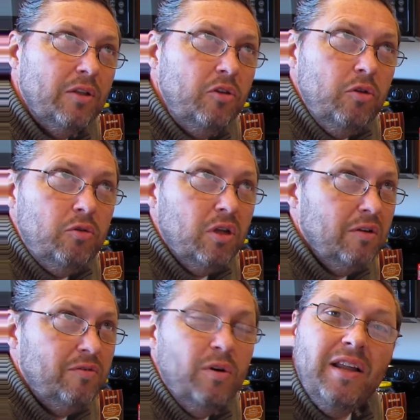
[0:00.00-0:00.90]
Utah,
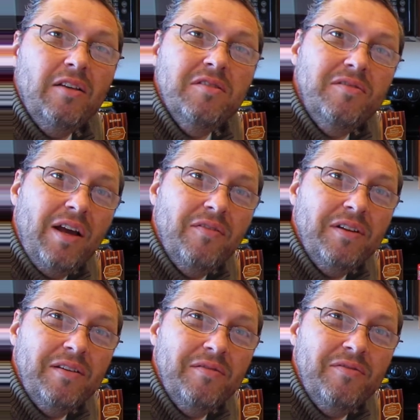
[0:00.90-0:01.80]

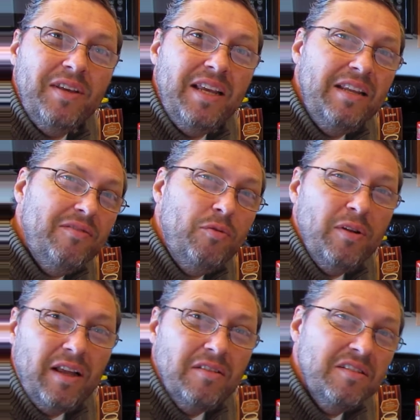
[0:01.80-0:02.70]
4,500 feet,
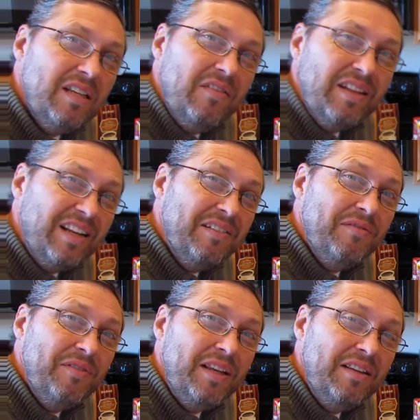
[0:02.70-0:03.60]
4,700
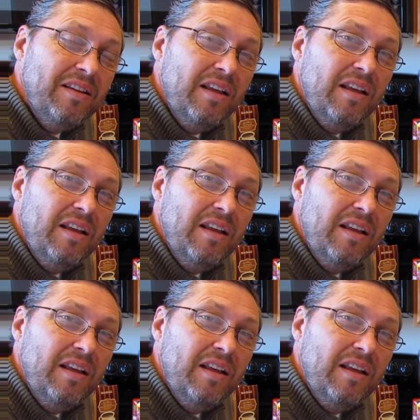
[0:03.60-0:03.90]
feet